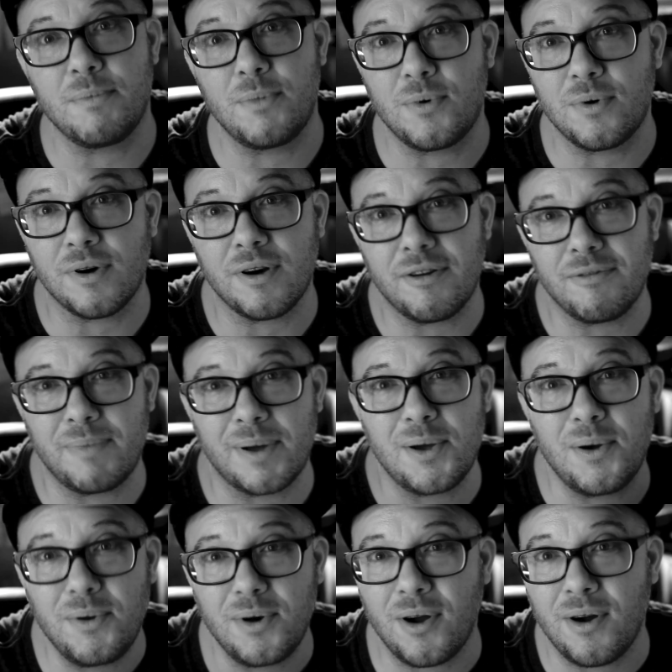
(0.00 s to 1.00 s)
more of my
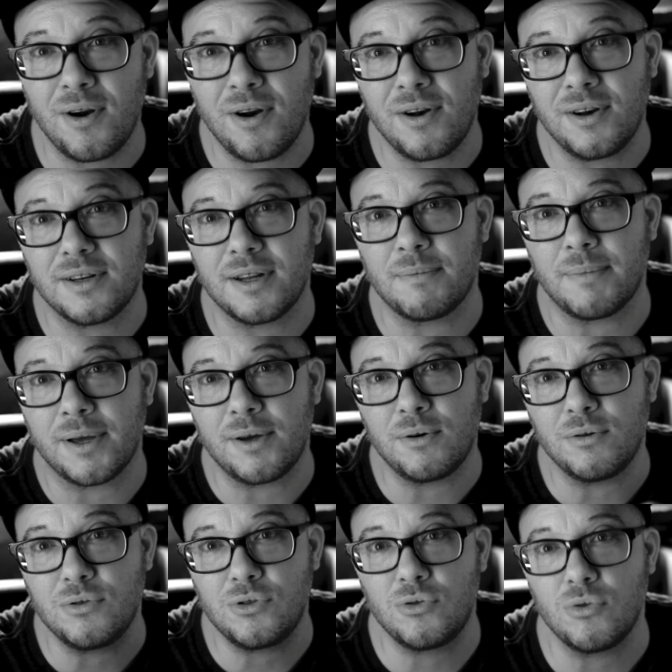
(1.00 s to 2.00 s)
own art and my
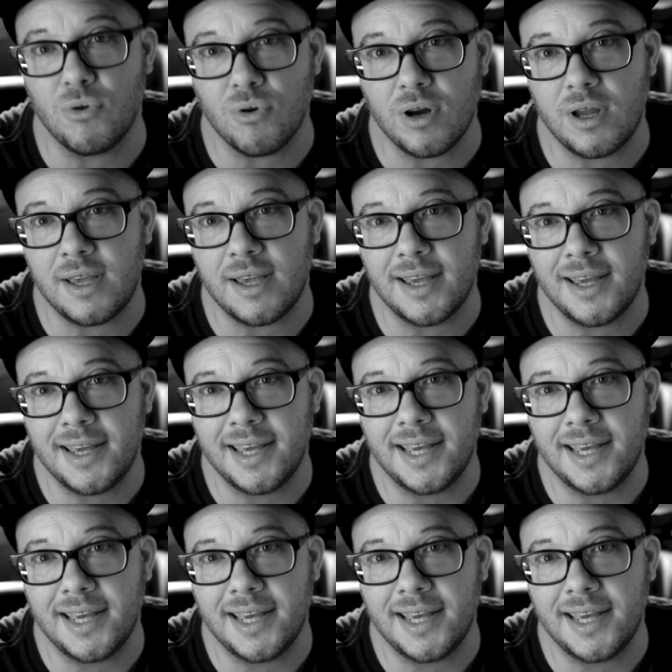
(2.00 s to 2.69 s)
own story.